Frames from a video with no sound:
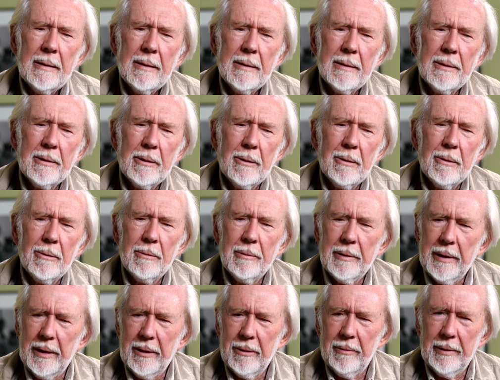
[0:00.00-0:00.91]
so
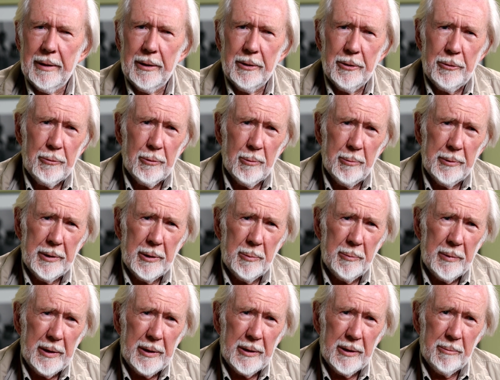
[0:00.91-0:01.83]
they arranged for me to
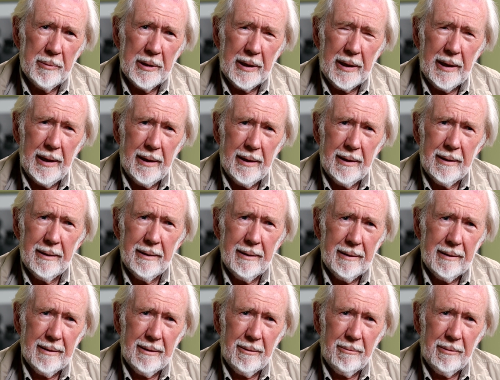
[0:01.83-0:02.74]
meet him
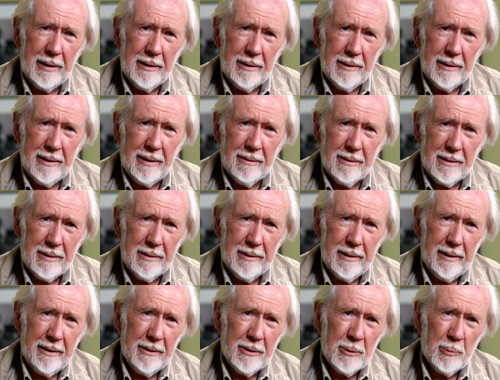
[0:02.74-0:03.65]
again. I went
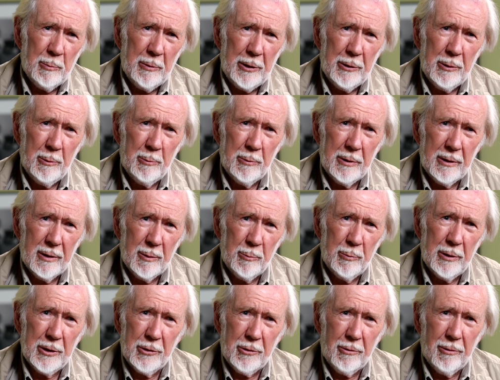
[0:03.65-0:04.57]
downstairs, met him in the
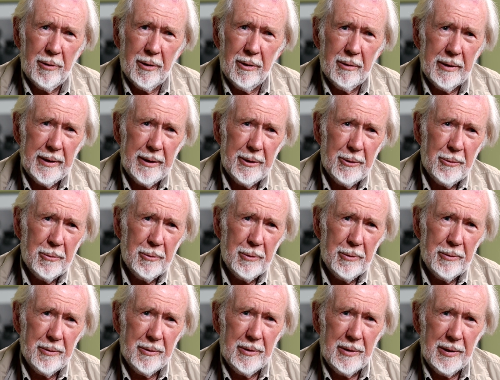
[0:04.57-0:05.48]
bistro, I
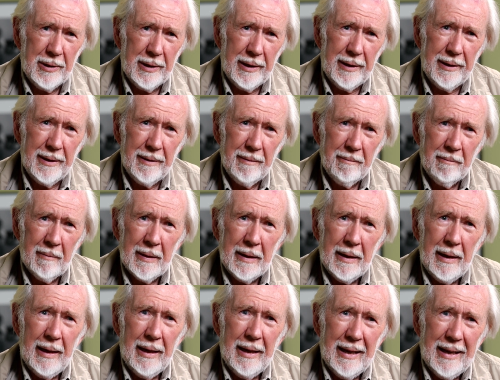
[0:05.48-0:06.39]
ordered tea,
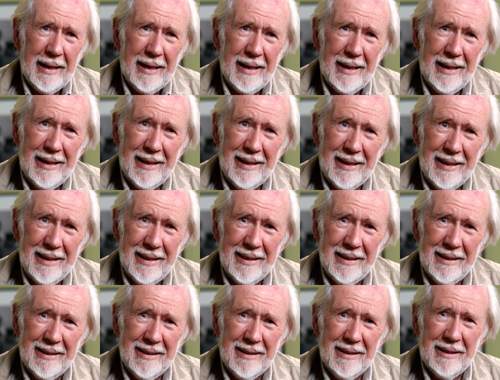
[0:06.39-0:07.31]

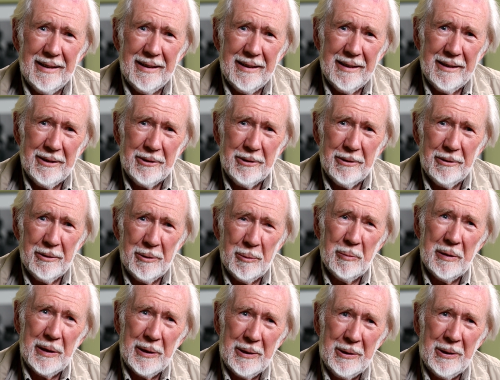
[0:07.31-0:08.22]
and showed
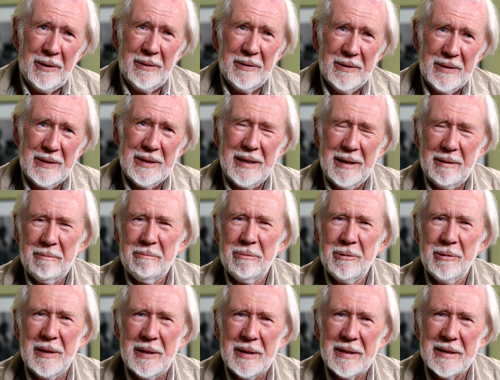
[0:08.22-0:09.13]
him my contact
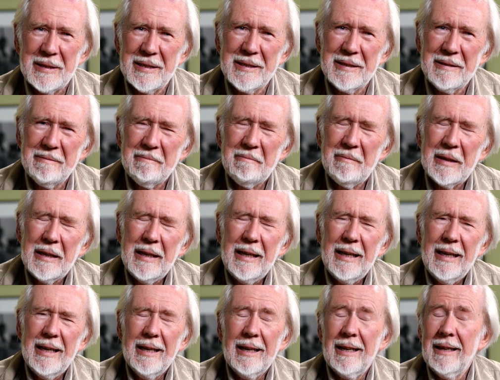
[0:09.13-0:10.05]
prints,
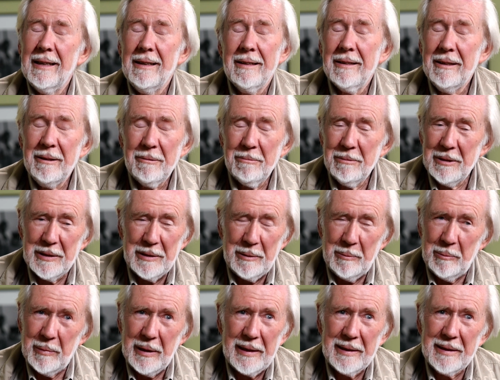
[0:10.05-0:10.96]
and I was
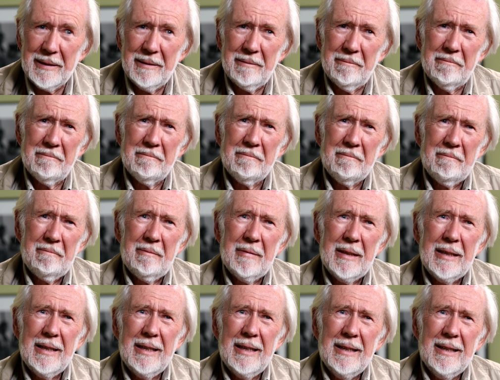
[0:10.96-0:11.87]
in Magnum.
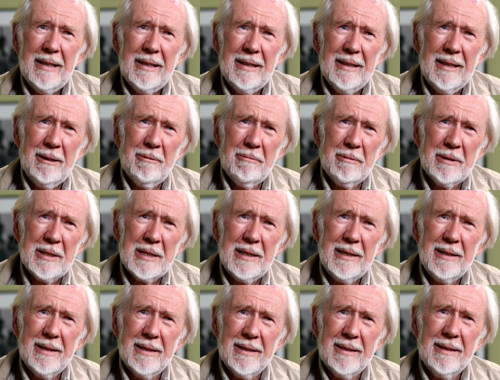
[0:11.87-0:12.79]
That was
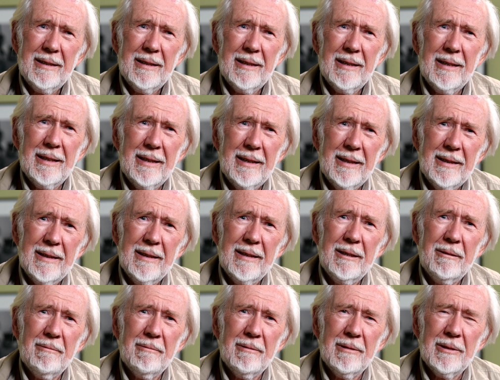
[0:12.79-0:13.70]
it. And
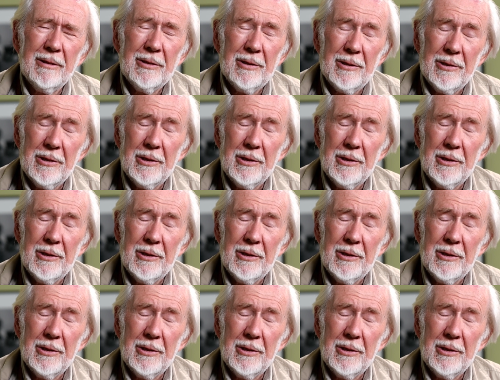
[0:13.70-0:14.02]
it was the